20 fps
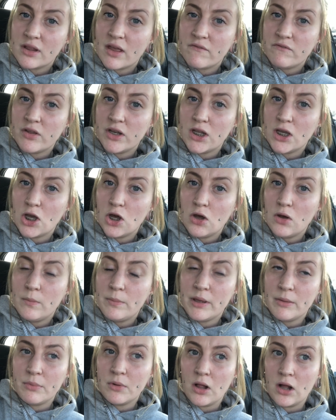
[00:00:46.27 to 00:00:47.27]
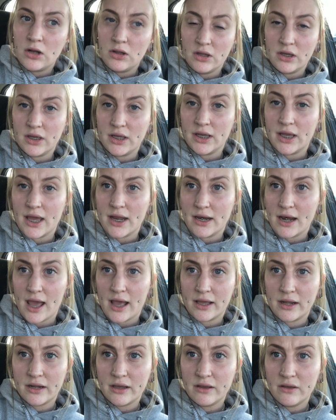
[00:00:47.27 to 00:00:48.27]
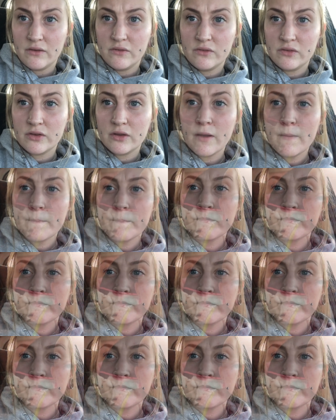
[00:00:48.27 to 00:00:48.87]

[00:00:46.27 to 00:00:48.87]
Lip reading: that video, people are looking at negatives.